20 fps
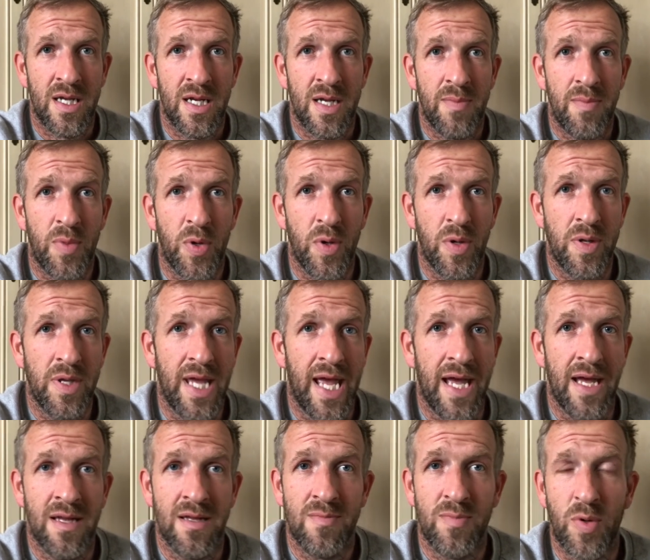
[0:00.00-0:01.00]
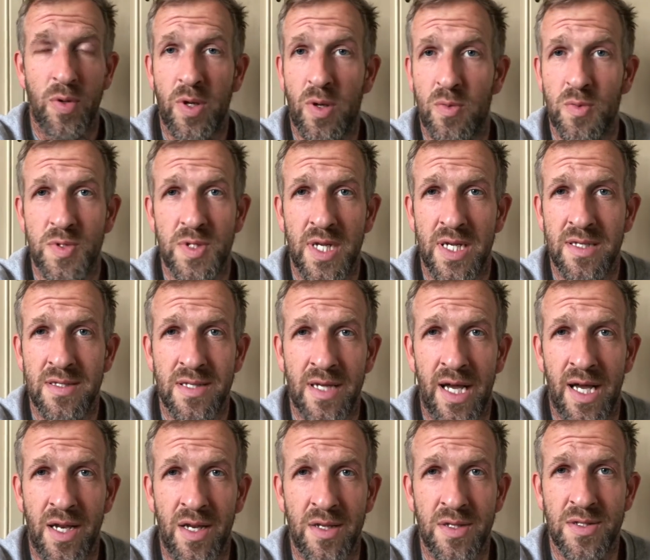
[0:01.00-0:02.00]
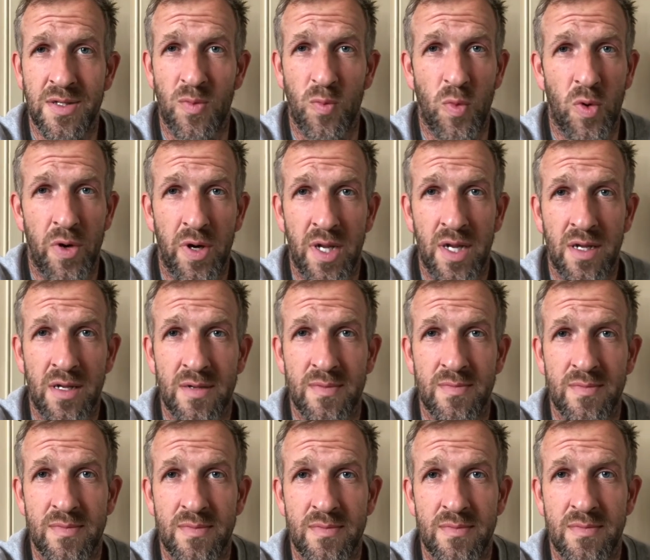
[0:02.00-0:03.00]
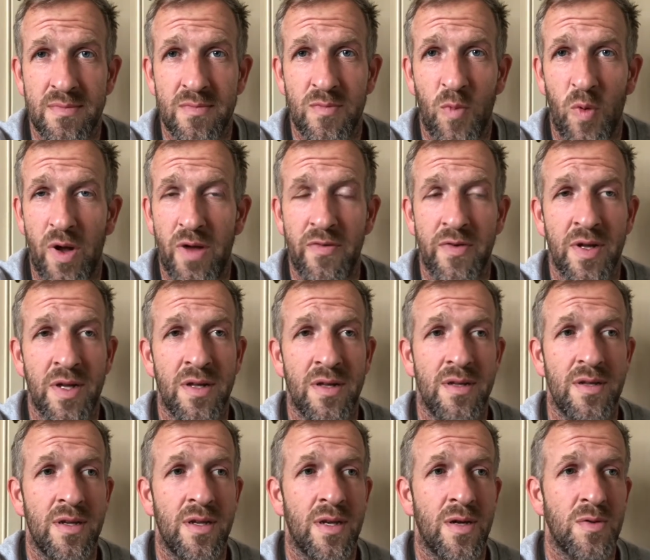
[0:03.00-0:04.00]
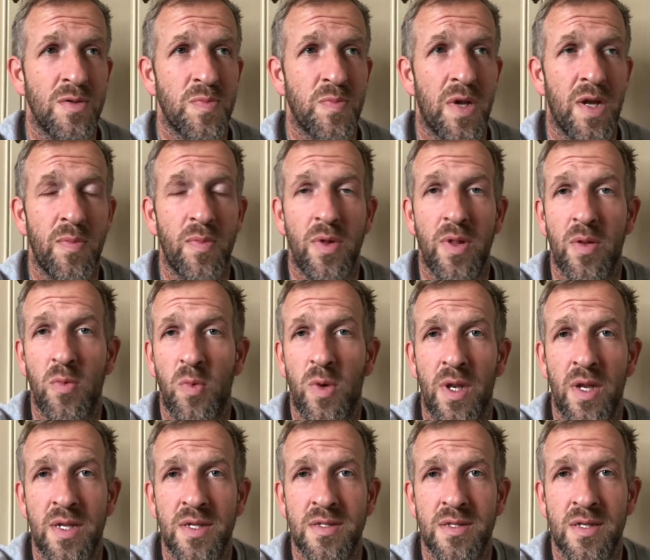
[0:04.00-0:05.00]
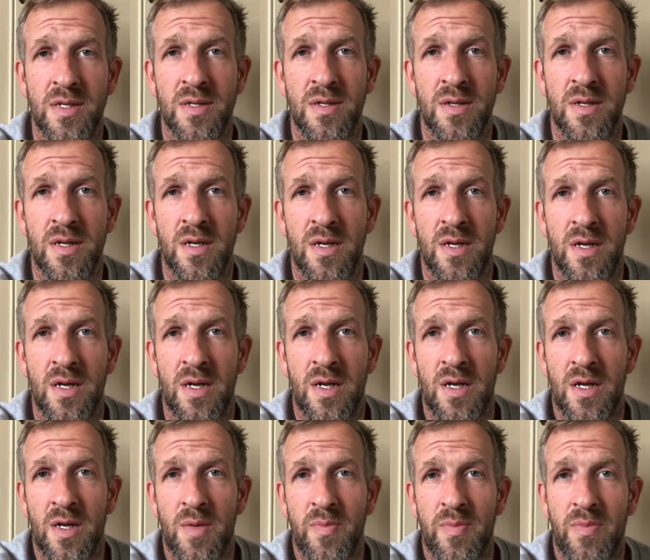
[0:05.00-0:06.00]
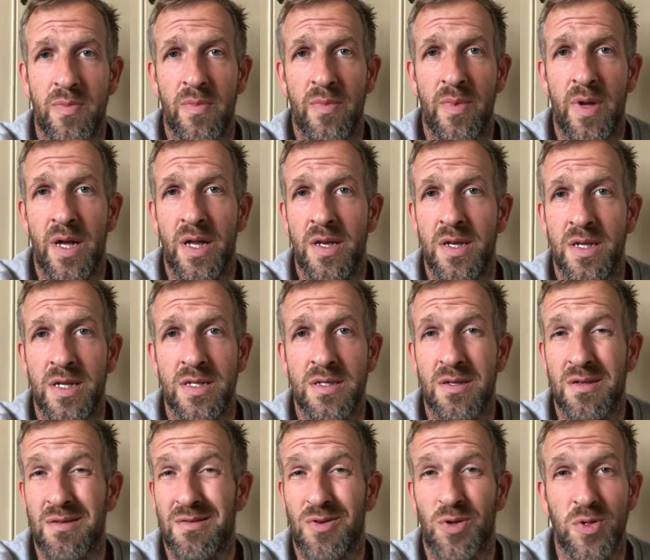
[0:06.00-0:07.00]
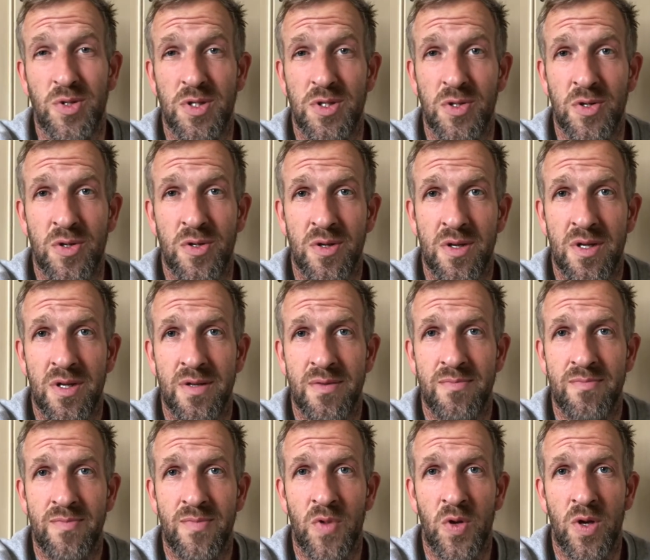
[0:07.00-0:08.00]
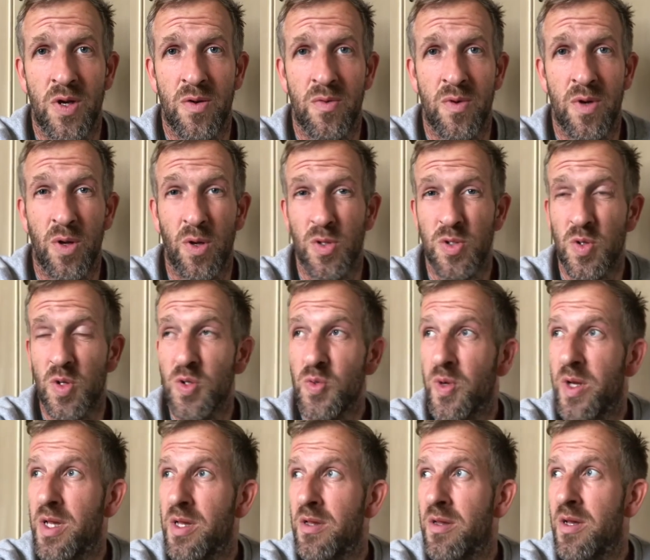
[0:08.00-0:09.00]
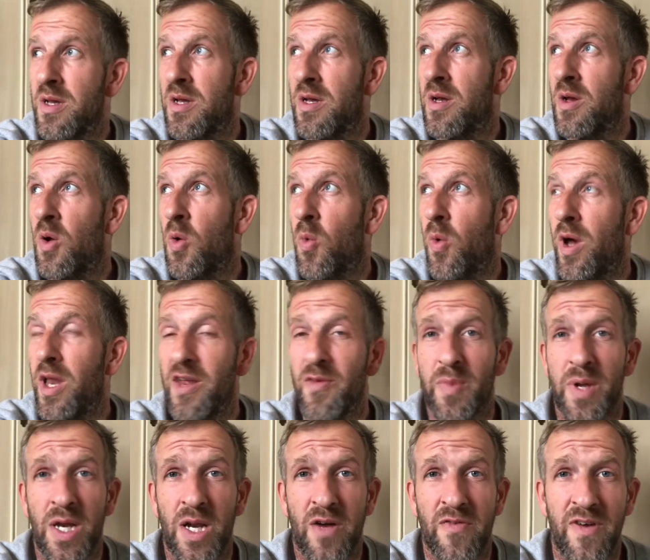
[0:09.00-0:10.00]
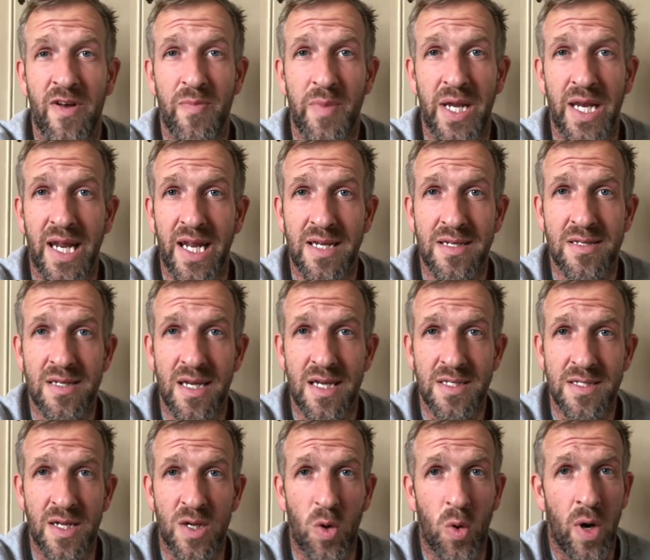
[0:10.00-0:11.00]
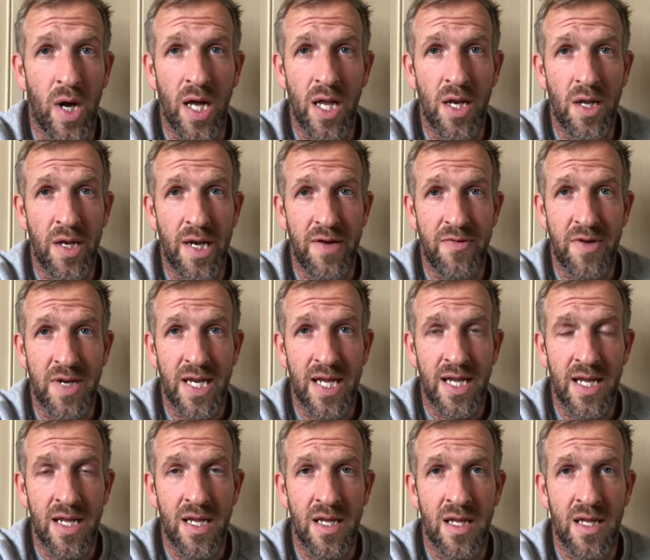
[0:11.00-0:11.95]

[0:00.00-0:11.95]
But yeah, but don't sit in silence and worry. Whatever, you know, there's people that will listen. And it's good to talk, you know. And also as well, while I've been off, I've been exercising quite a lot every day.